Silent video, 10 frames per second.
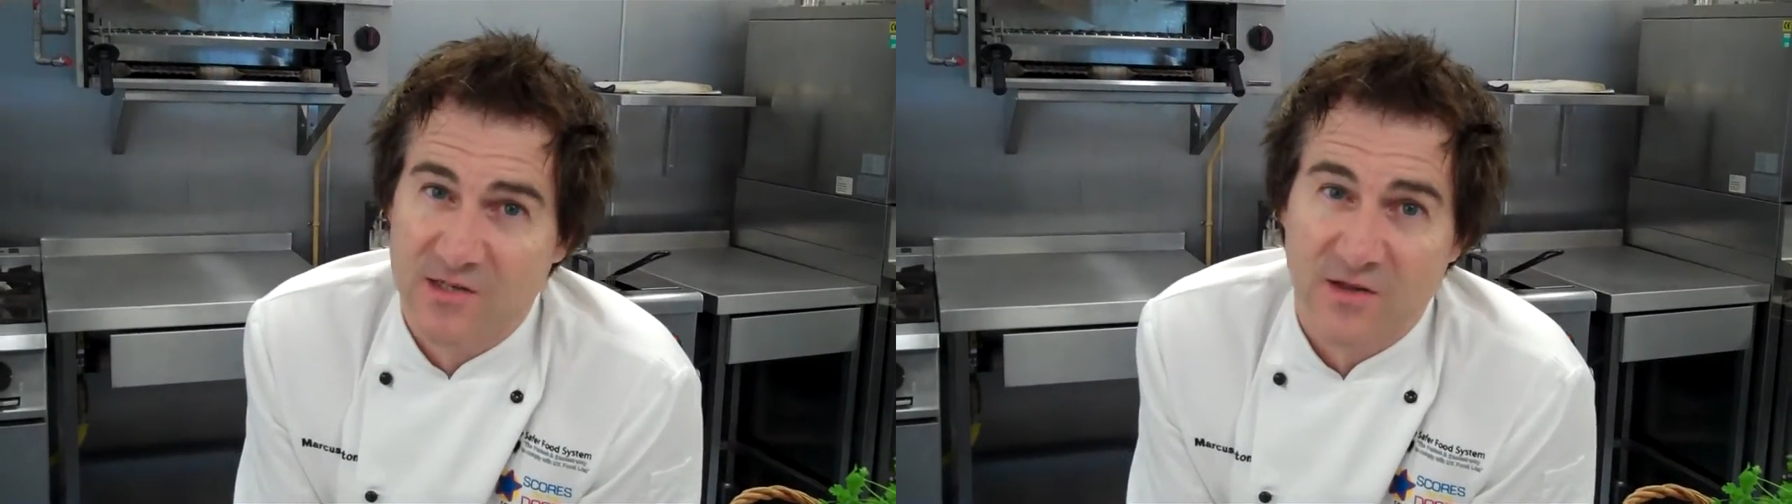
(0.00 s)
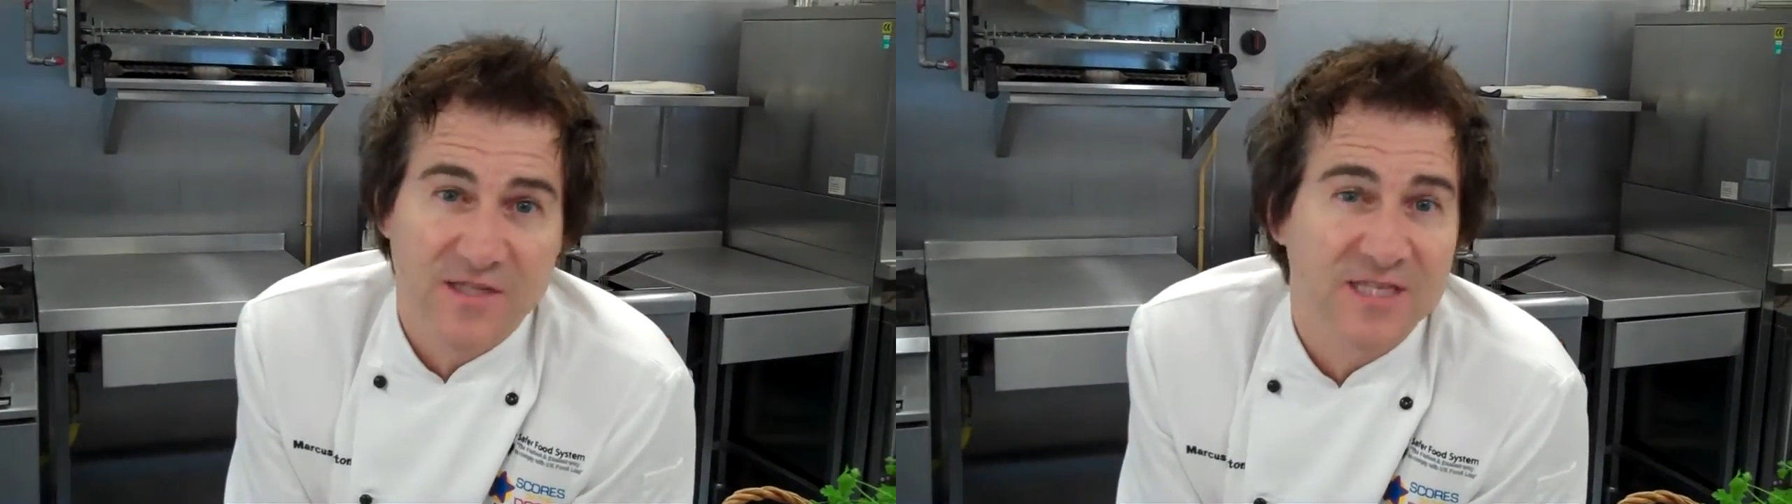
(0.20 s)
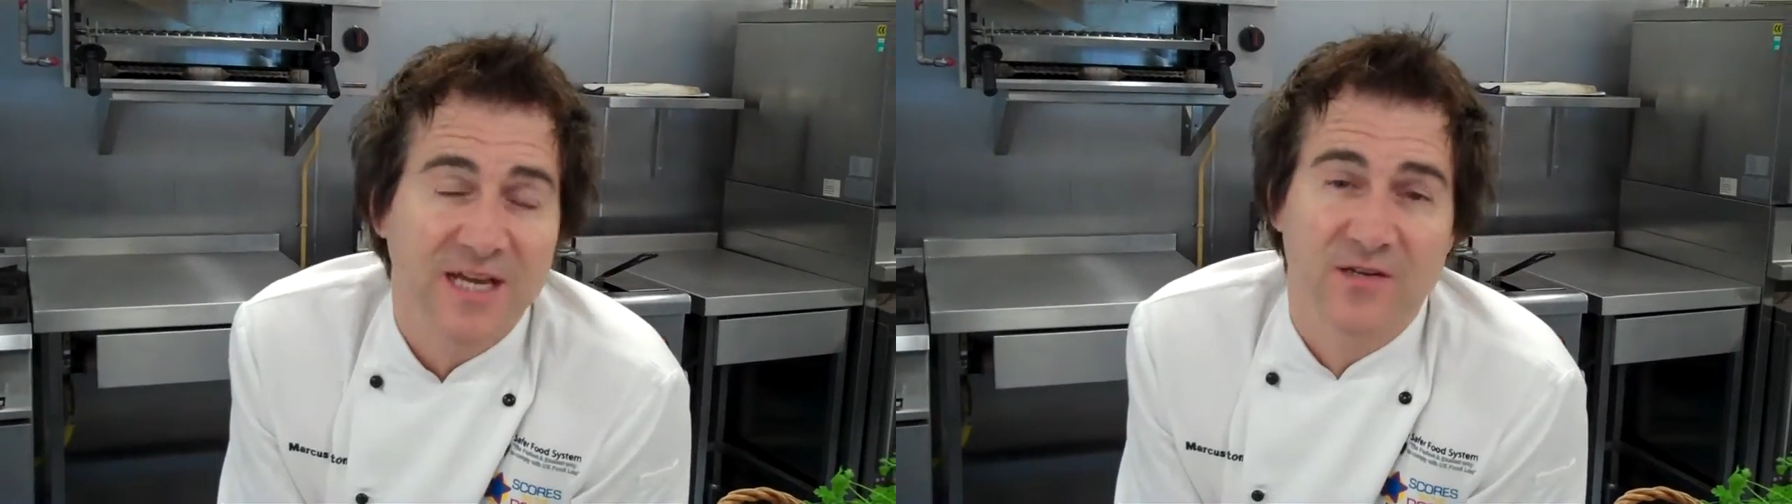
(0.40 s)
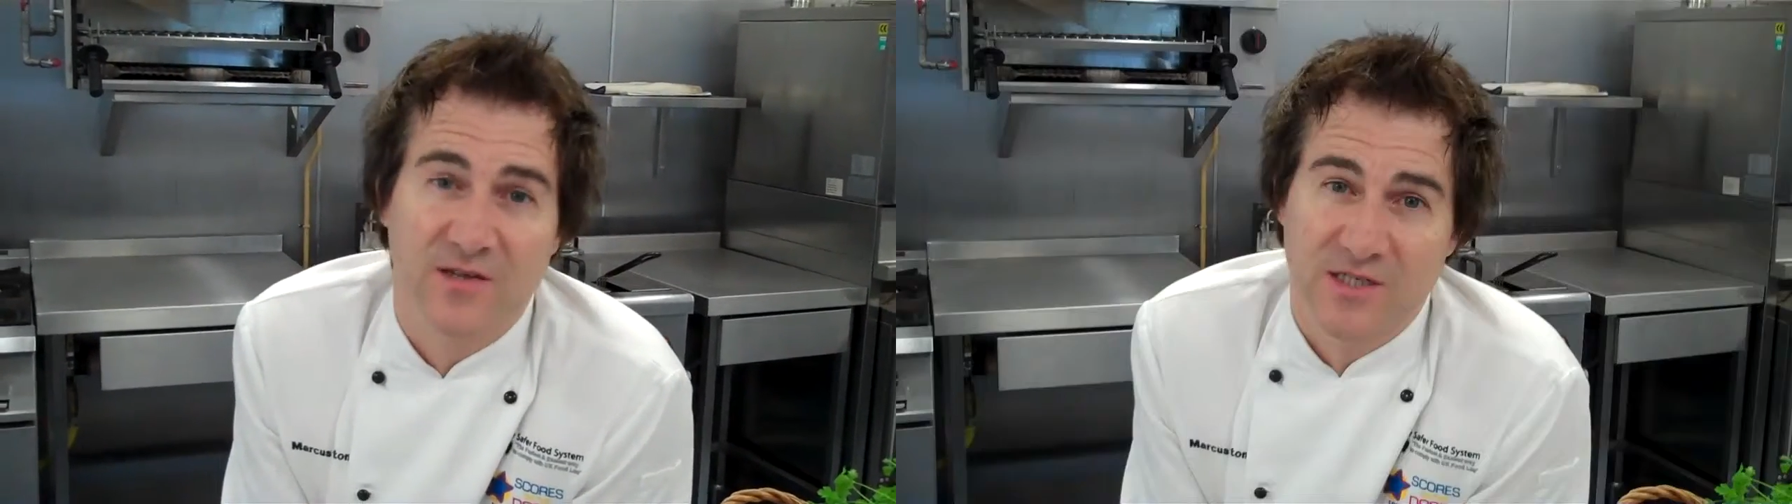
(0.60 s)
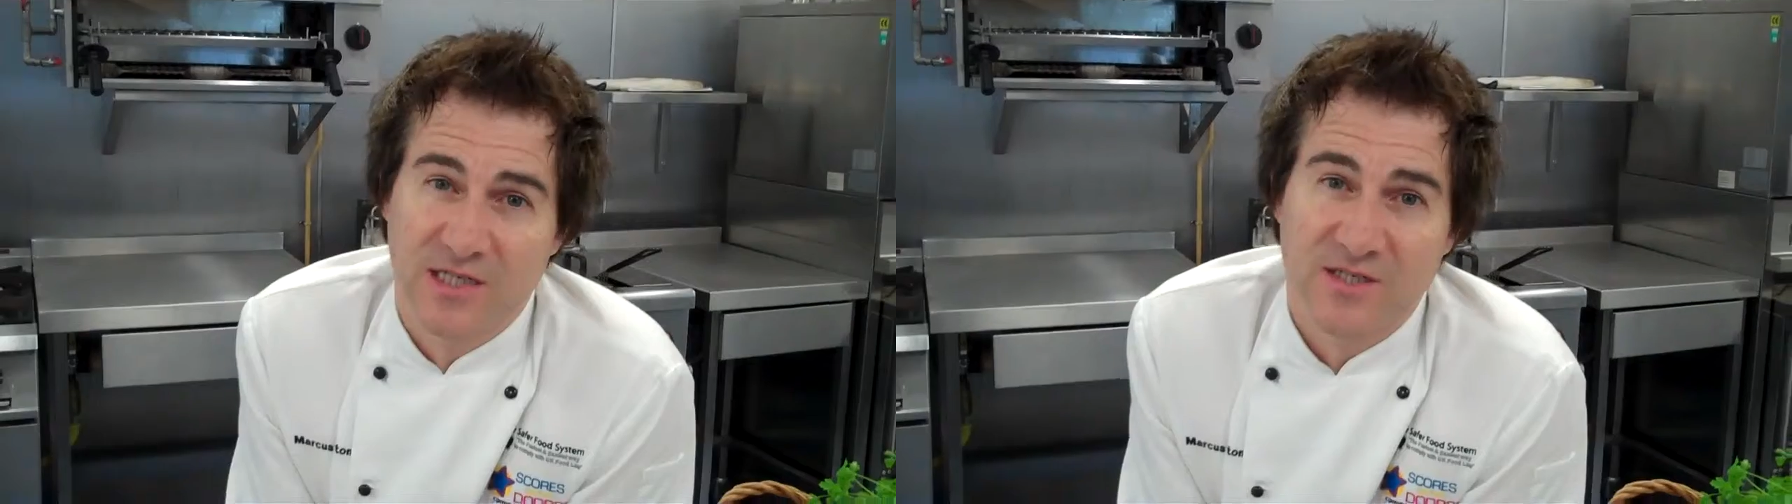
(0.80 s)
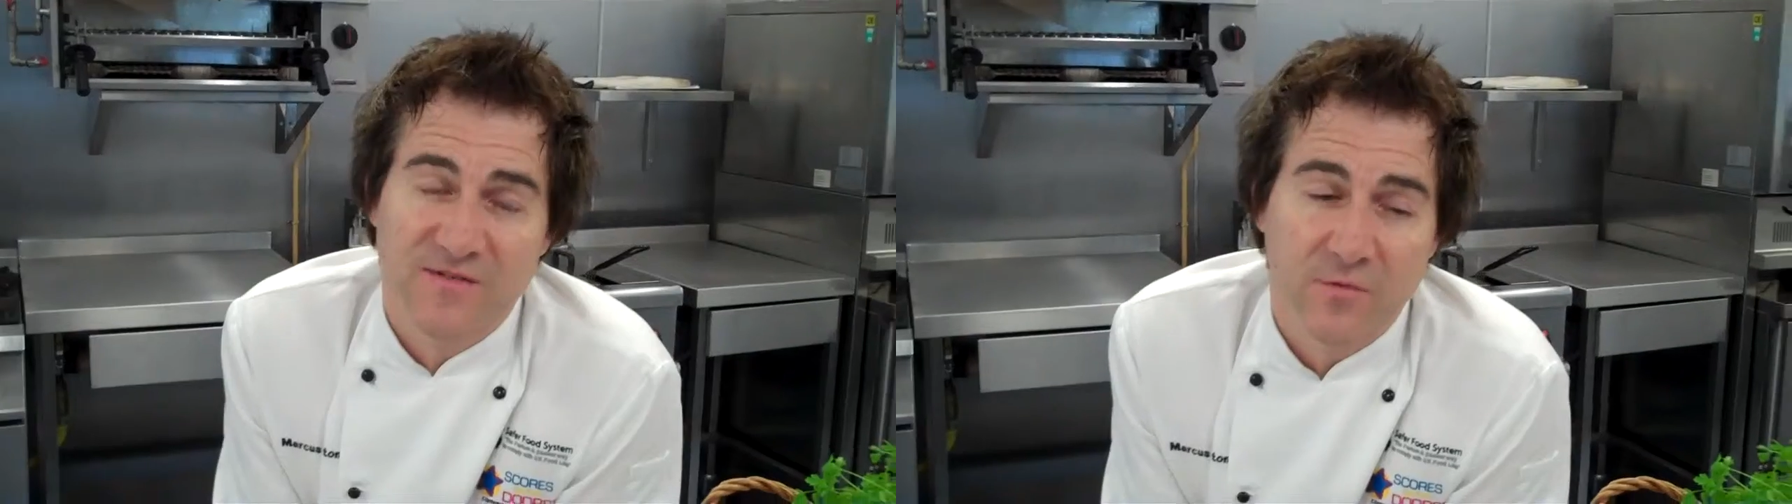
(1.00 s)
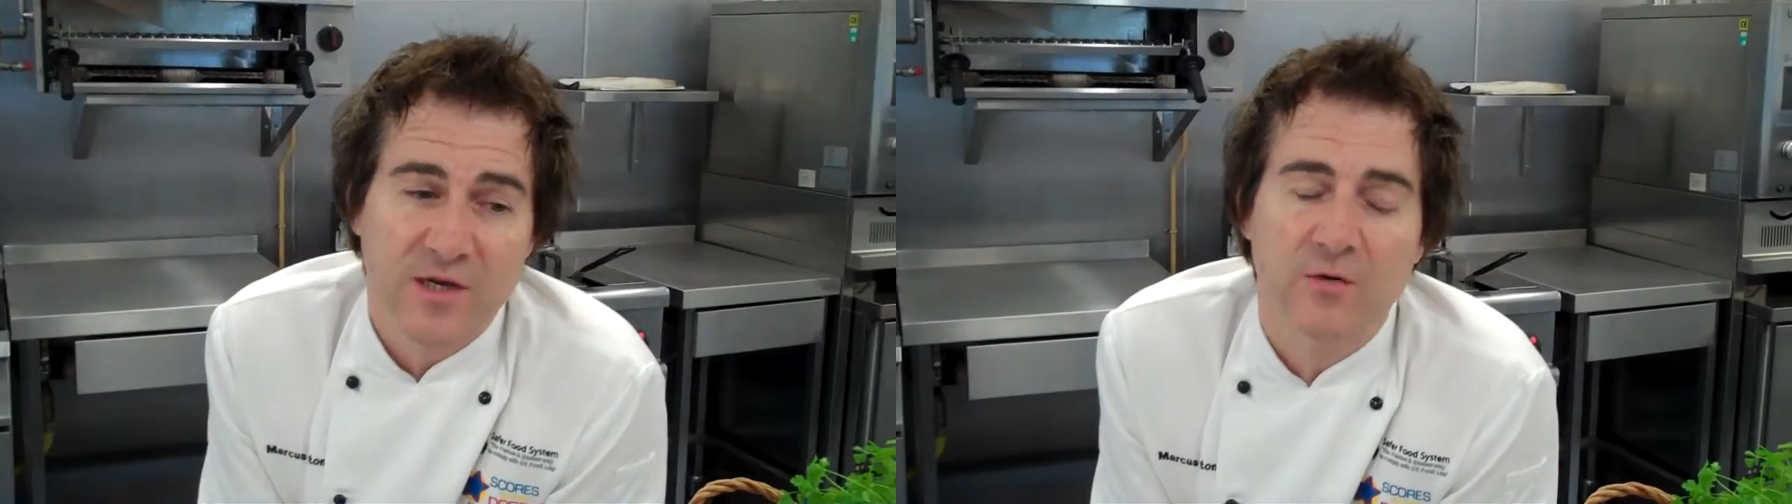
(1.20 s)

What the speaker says: A lot of this technology is free